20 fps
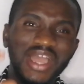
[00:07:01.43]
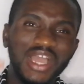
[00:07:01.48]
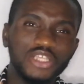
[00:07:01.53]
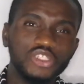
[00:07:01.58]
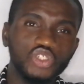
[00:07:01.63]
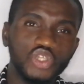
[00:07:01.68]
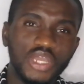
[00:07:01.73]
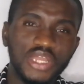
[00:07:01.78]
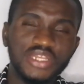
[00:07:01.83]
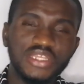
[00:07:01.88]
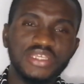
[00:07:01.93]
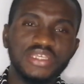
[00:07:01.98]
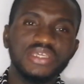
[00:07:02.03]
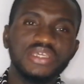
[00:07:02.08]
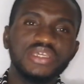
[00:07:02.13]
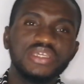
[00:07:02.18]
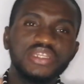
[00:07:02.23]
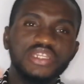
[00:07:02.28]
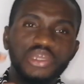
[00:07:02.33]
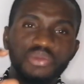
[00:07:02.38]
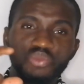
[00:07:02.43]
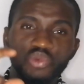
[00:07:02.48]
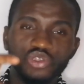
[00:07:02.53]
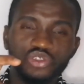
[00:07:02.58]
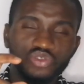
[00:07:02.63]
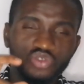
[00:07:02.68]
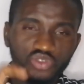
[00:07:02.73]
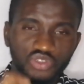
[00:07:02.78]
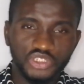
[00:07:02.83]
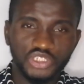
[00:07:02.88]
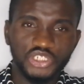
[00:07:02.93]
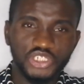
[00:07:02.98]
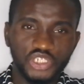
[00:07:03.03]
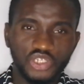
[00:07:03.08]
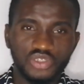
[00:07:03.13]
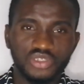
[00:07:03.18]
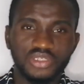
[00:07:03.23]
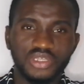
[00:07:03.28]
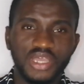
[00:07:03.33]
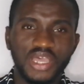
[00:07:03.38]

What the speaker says: actually the most nutritious,